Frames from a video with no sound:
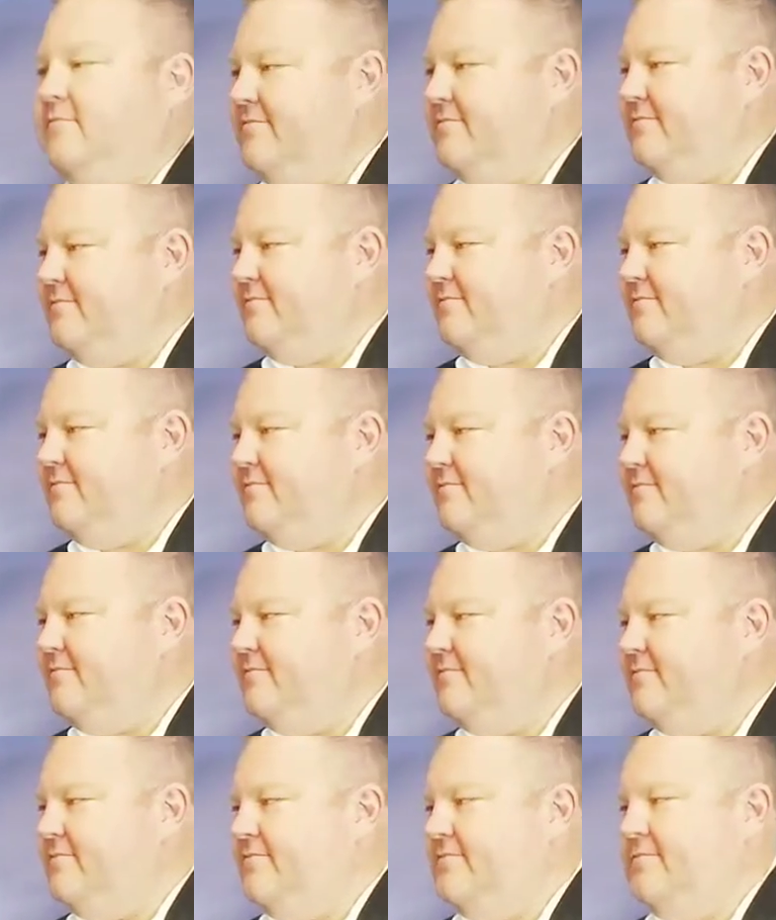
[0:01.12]

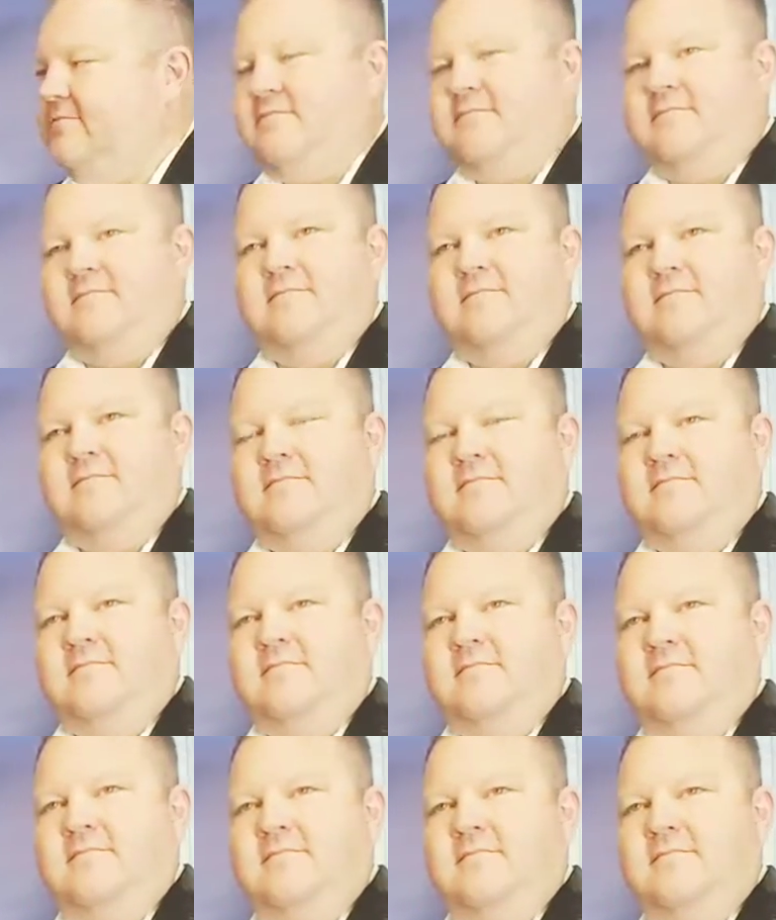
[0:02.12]

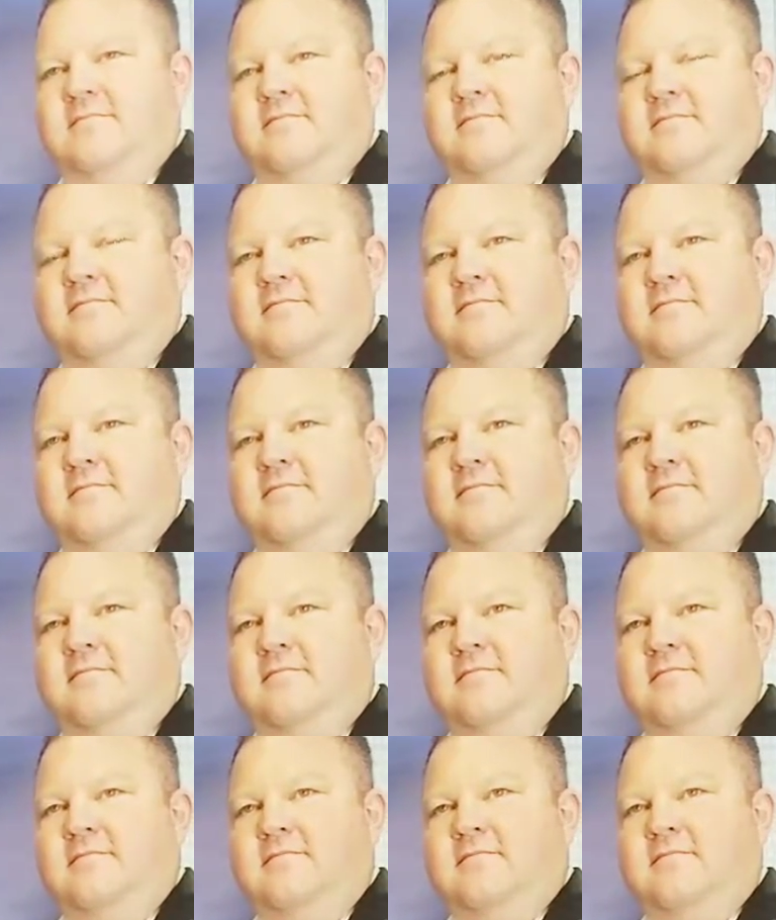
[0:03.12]

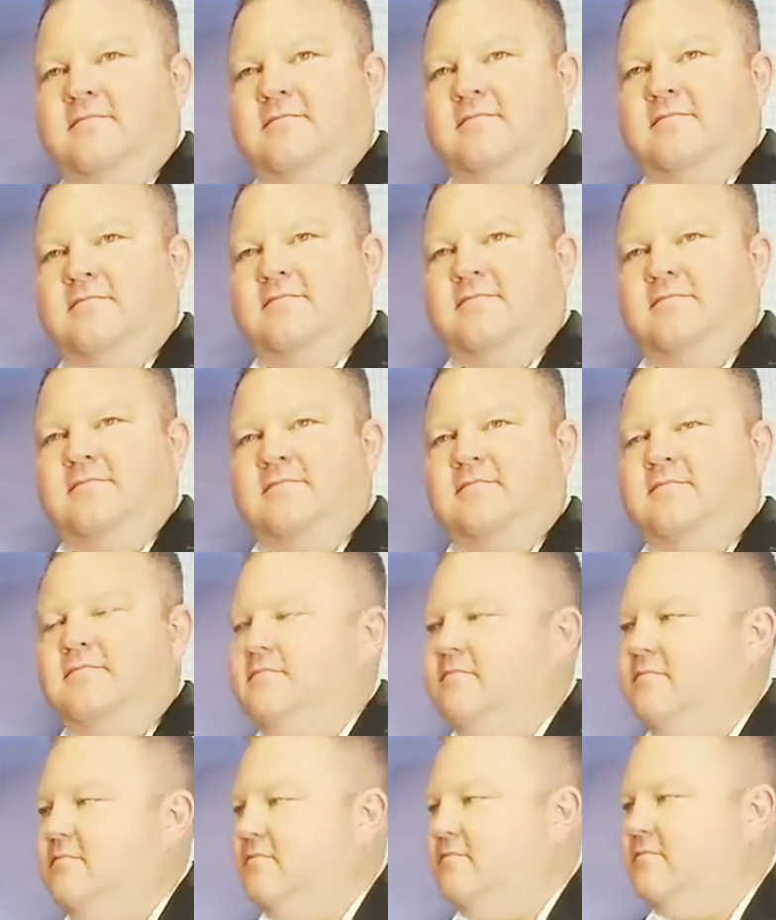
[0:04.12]

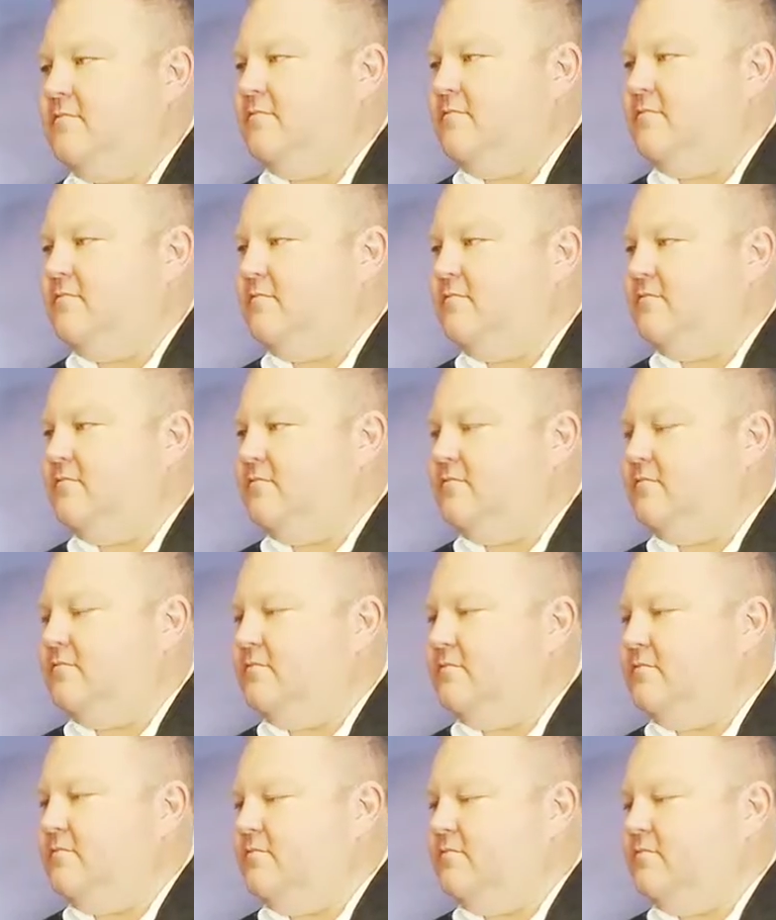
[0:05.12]

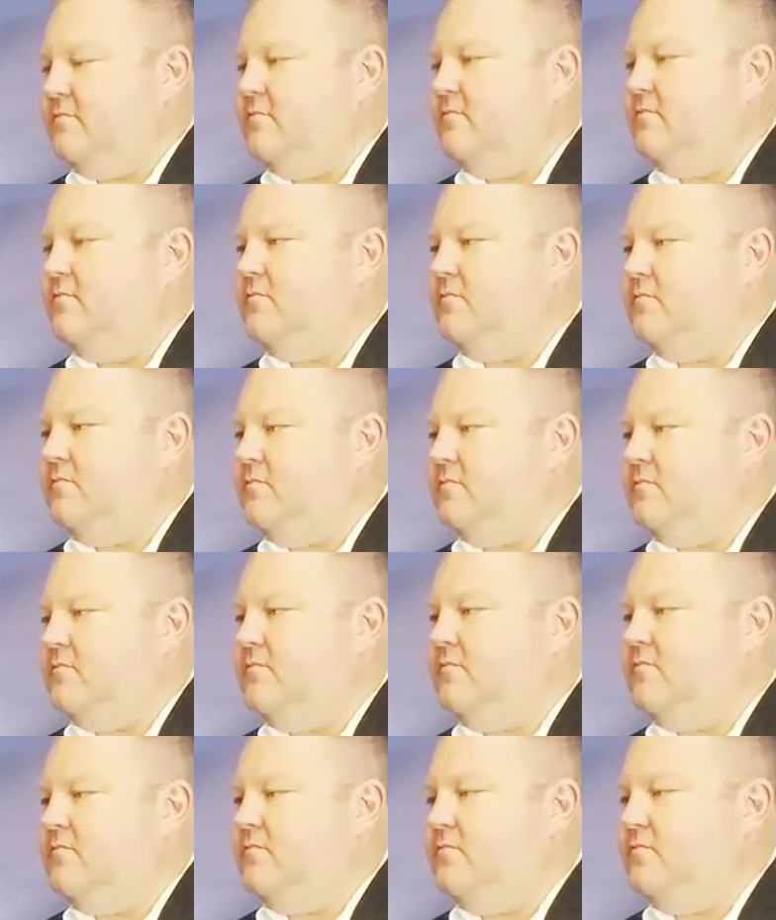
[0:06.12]

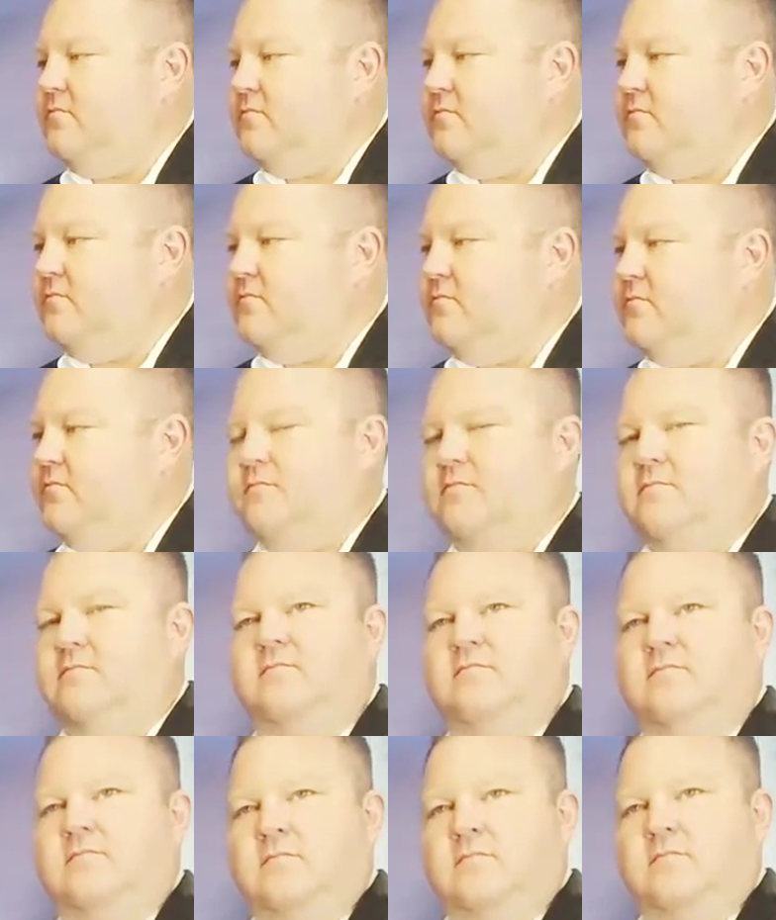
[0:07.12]

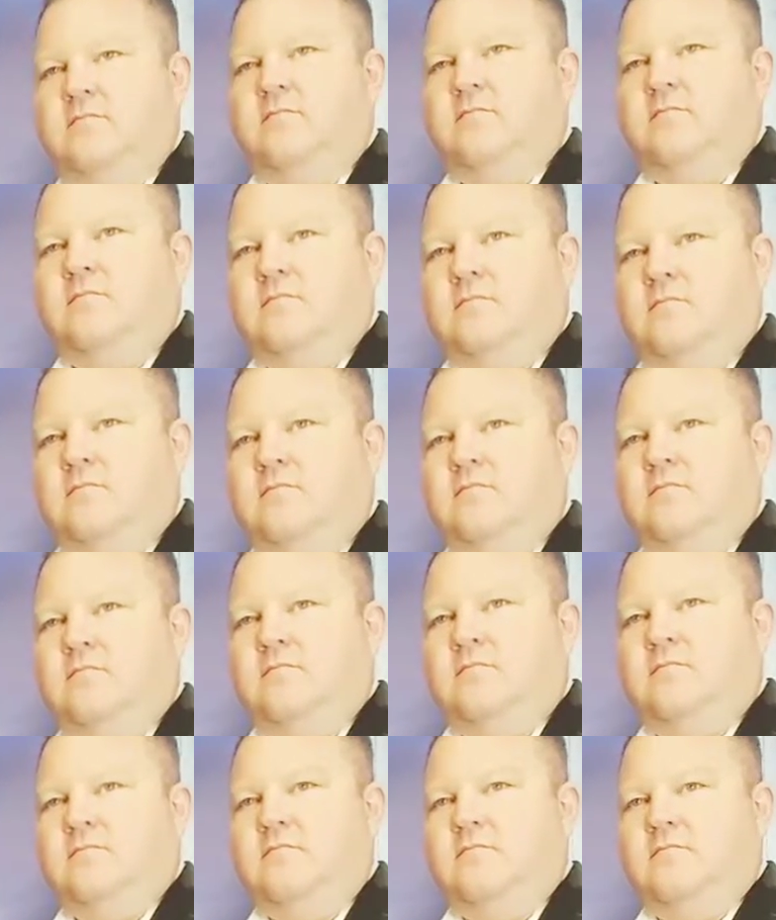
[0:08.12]
(silent)